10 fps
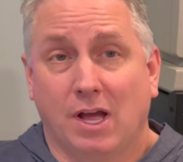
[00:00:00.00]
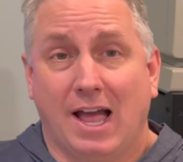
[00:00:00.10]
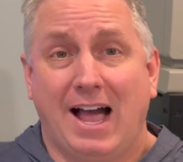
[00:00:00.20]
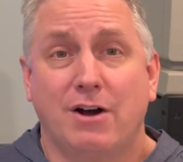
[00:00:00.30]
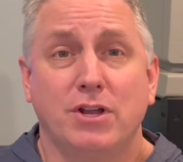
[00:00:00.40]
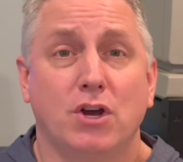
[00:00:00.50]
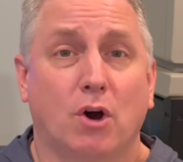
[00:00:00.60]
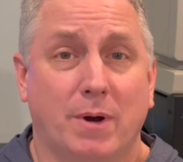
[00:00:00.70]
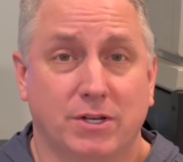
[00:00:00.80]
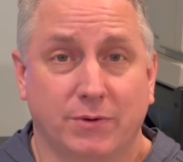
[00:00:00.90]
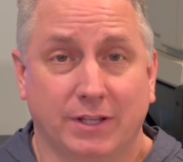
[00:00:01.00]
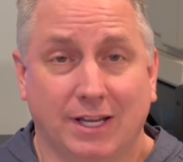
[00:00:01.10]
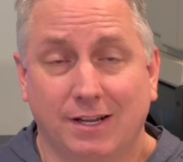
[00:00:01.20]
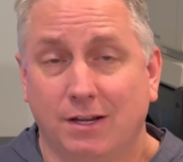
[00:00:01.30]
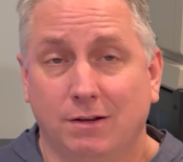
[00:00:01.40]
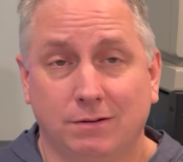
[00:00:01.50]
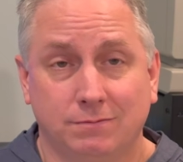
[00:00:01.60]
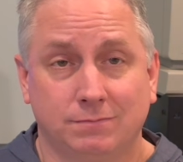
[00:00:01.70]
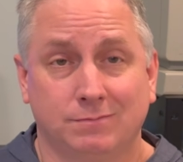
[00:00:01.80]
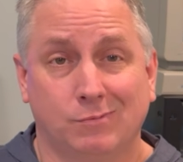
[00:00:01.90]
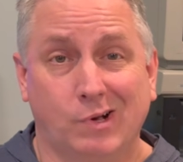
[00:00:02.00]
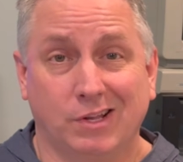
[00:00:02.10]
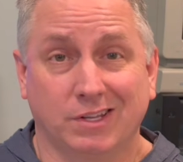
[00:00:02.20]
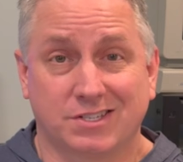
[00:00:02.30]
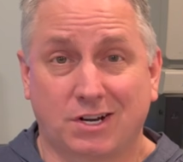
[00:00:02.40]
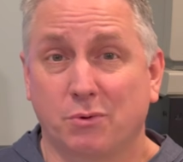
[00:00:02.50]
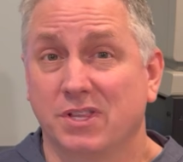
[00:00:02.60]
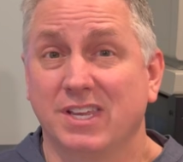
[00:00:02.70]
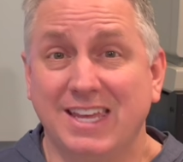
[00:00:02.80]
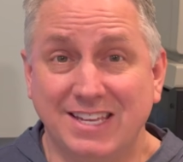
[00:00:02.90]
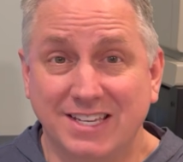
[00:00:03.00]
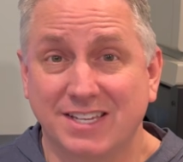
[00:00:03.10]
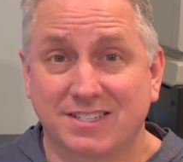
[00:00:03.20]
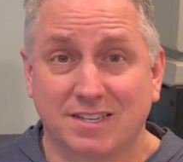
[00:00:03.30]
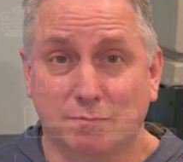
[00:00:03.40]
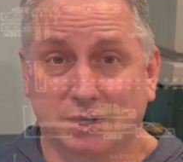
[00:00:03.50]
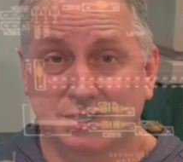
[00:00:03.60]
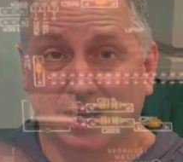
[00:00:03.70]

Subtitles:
How do you go about doing that? Well, let's start with the easiest, simplest